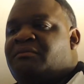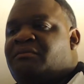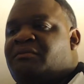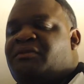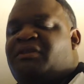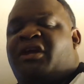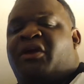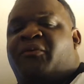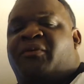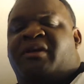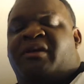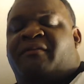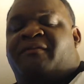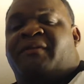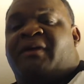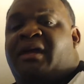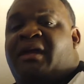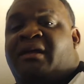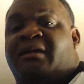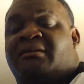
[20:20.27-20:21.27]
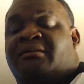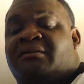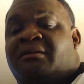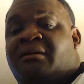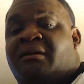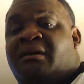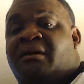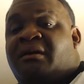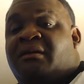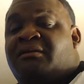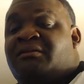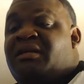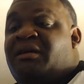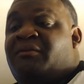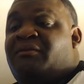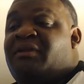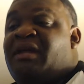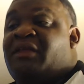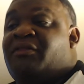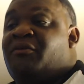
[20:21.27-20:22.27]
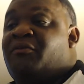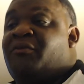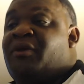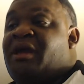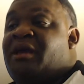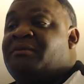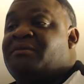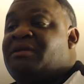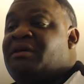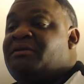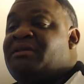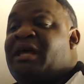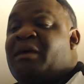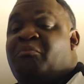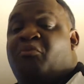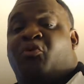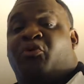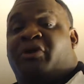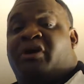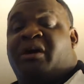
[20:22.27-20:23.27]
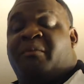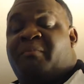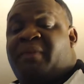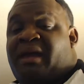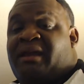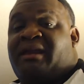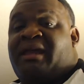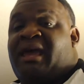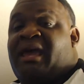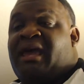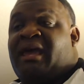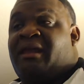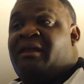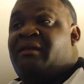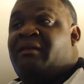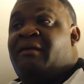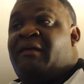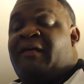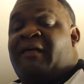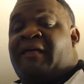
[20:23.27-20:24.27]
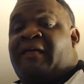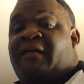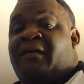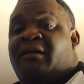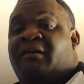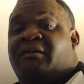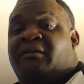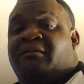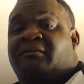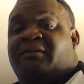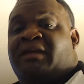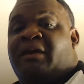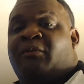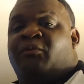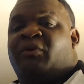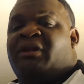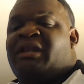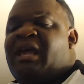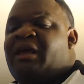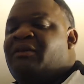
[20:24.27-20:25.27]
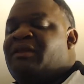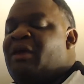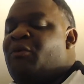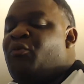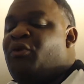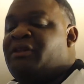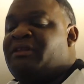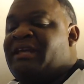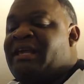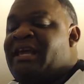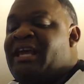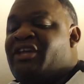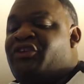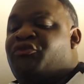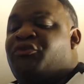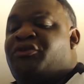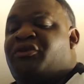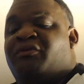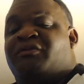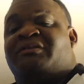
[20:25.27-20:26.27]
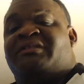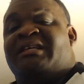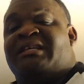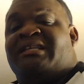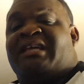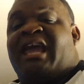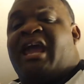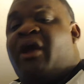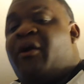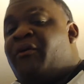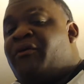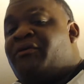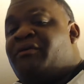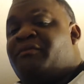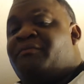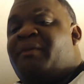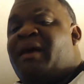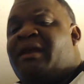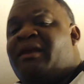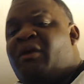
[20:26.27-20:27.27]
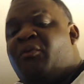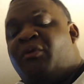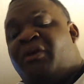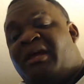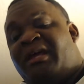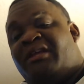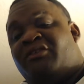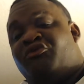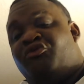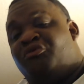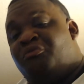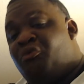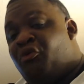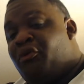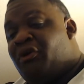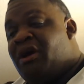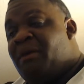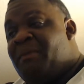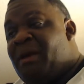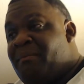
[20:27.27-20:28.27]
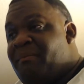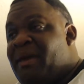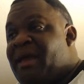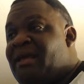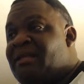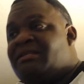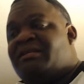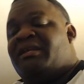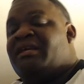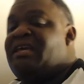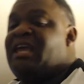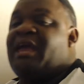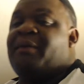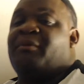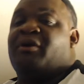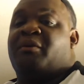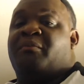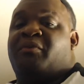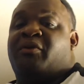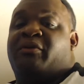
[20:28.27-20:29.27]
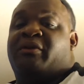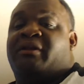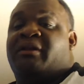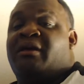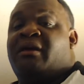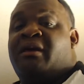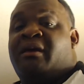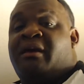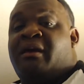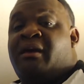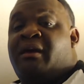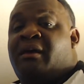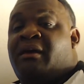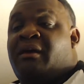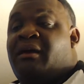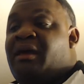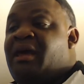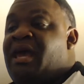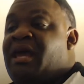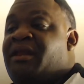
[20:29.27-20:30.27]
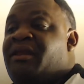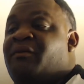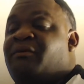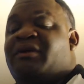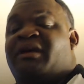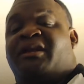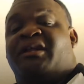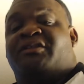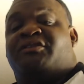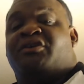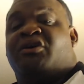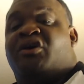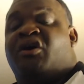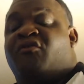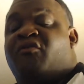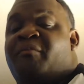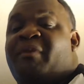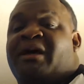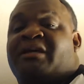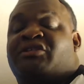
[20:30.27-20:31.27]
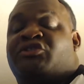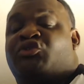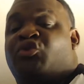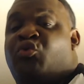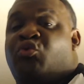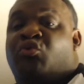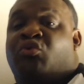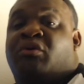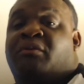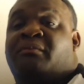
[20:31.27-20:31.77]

theory of things. See, NetherRealms is like Mortal Kombat 9. They want to introduce these characters back, they want to introduce Mortal Kombat back into the gaming community, and it took over by storm.